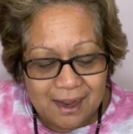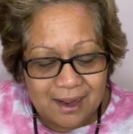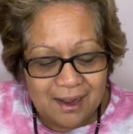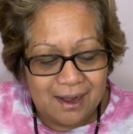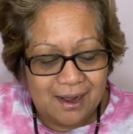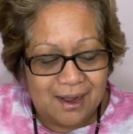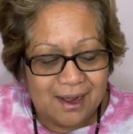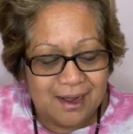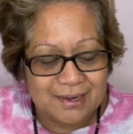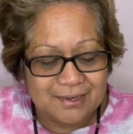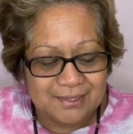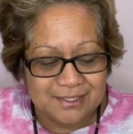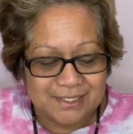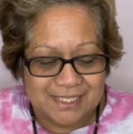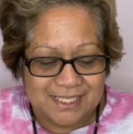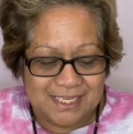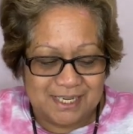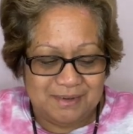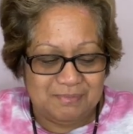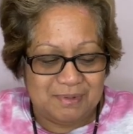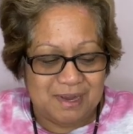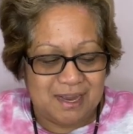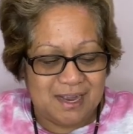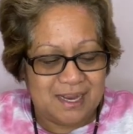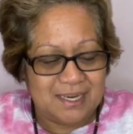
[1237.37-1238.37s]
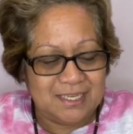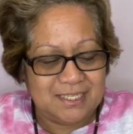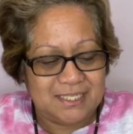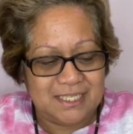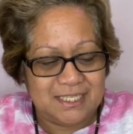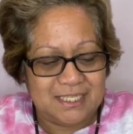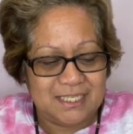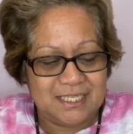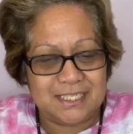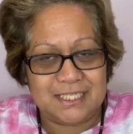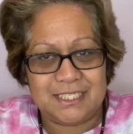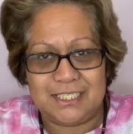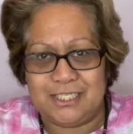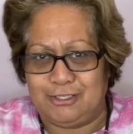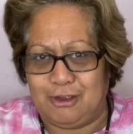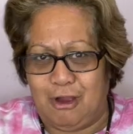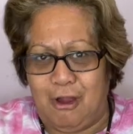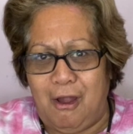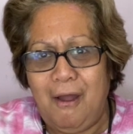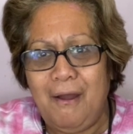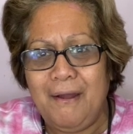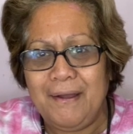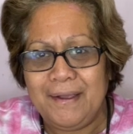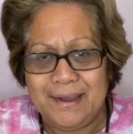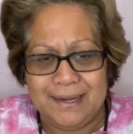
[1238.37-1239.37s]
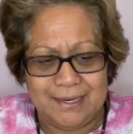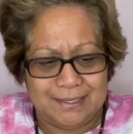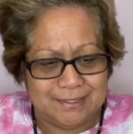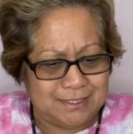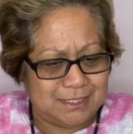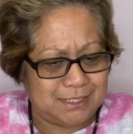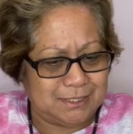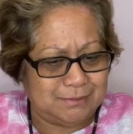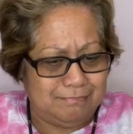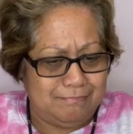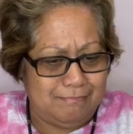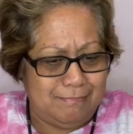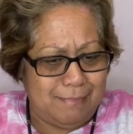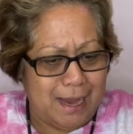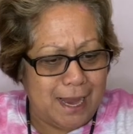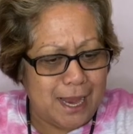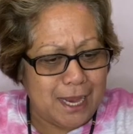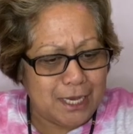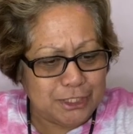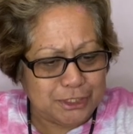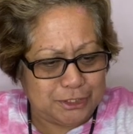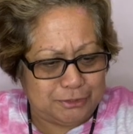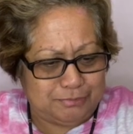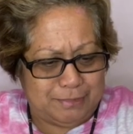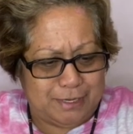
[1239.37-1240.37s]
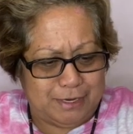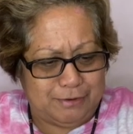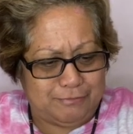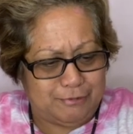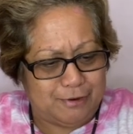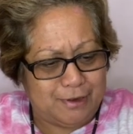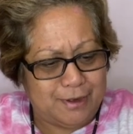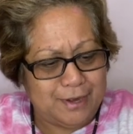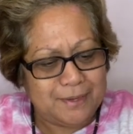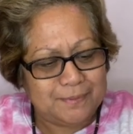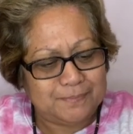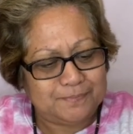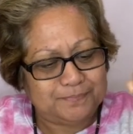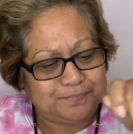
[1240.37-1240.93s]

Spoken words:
I could see my auntie, she's dying to smash me, right?